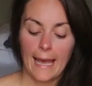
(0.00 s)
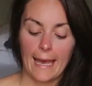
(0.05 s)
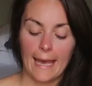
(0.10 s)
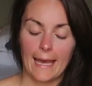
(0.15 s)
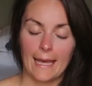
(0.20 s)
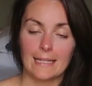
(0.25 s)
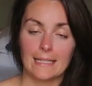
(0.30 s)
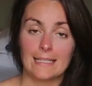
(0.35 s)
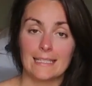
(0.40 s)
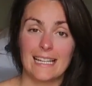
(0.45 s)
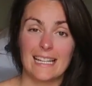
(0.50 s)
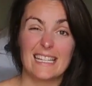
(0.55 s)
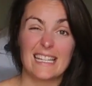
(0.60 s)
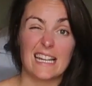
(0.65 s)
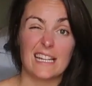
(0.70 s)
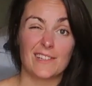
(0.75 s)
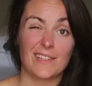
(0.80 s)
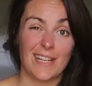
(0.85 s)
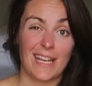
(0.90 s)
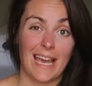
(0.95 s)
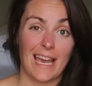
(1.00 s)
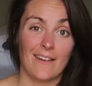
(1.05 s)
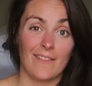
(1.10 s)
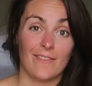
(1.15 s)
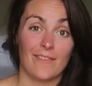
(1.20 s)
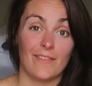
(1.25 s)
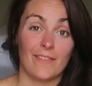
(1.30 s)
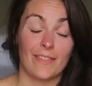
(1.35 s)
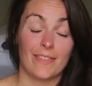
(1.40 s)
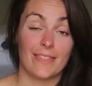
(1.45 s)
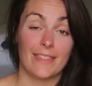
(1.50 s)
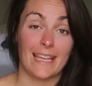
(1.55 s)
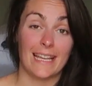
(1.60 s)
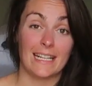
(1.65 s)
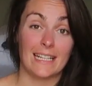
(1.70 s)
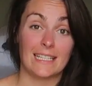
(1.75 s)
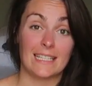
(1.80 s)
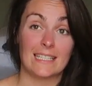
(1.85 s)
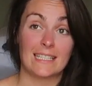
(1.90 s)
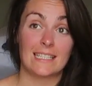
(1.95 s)
and they tend to have
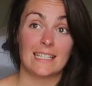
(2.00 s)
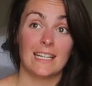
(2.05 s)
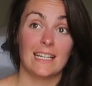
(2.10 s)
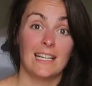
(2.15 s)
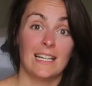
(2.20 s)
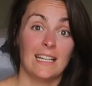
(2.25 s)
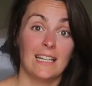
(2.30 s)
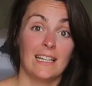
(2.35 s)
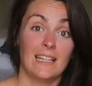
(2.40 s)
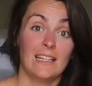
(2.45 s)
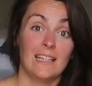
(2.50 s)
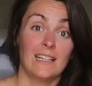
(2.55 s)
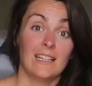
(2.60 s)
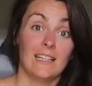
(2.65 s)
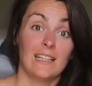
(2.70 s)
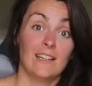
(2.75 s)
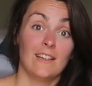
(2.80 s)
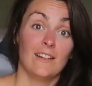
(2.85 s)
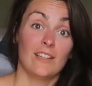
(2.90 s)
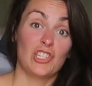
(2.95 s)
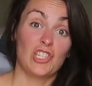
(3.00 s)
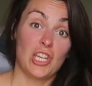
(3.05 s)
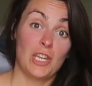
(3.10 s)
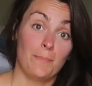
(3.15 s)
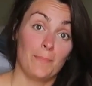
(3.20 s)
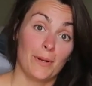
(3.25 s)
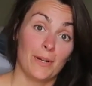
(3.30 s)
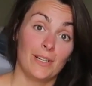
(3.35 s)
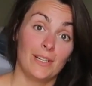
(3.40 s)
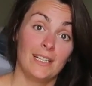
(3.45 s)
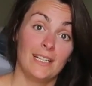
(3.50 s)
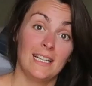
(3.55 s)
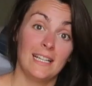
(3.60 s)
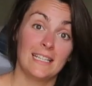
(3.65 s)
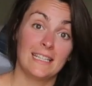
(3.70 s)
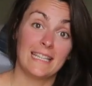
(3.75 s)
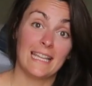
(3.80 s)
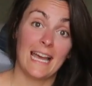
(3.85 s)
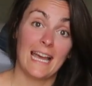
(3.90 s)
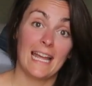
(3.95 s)
things cheaper
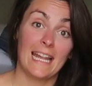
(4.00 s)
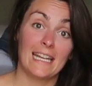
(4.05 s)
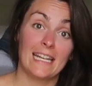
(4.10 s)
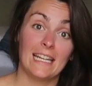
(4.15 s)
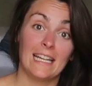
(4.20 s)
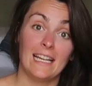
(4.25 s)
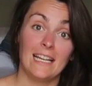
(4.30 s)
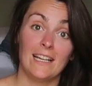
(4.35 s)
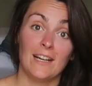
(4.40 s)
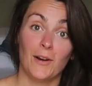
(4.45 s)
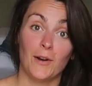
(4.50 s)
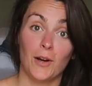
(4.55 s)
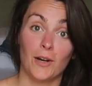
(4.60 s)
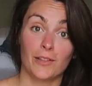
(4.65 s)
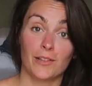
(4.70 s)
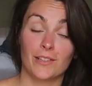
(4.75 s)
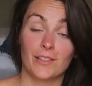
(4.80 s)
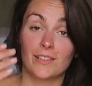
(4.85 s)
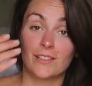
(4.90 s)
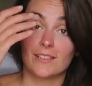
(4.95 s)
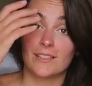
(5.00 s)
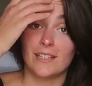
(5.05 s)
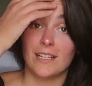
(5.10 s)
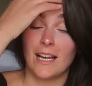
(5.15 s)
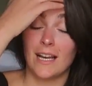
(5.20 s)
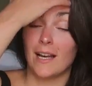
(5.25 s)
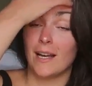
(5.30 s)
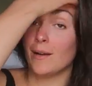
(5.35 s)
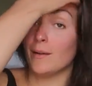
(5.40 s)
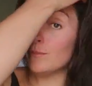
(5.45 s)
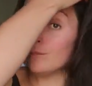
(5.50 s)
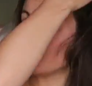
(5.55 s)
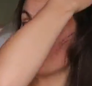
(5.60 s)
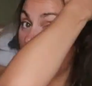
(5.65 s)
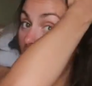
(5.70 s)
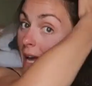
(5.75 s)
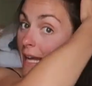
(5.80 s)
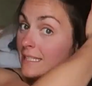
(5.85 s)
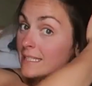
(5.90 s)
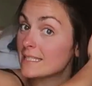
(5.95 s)
than other
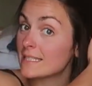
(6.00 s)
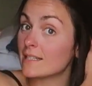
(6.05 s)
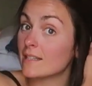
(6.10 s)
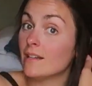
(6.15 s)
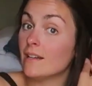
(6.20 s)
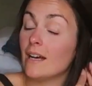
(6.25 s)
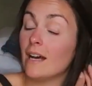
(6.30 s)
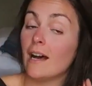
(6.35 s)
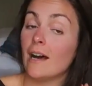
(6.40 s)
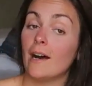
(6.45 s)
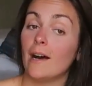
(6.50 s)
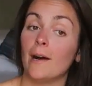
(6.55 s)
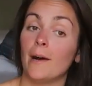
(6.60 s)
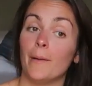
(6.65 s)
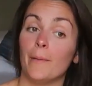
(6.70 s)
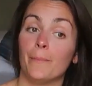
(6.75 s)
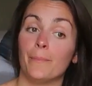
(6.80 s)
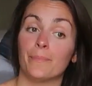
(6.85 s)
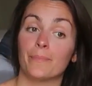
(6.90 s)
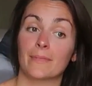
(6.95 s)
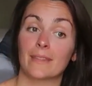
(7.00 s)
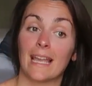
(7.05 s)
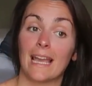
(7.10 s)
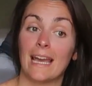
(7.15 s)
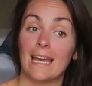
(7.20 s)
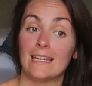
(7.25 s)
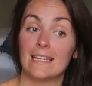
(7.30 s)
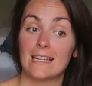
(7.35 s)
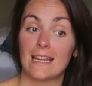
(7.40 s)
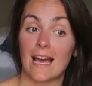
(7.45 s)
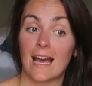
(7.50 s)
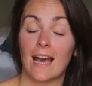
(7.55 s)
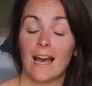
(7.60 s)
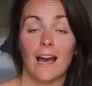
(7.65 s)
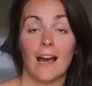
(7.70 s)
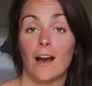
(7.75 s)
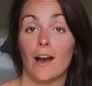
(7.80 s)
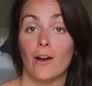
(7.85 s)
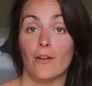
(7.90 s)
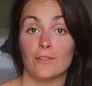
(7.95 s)
brands, and
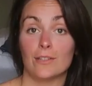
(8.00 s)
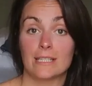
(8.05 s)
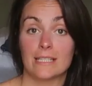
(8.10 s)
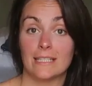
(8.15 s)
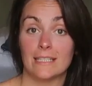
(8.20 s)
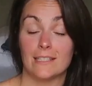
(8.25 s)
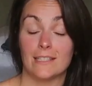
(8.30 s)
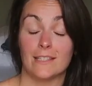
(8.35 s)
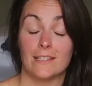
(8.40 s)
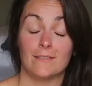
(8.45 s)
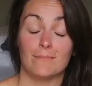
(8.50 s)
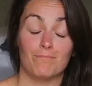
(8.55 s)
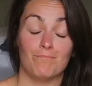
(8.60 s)
obviously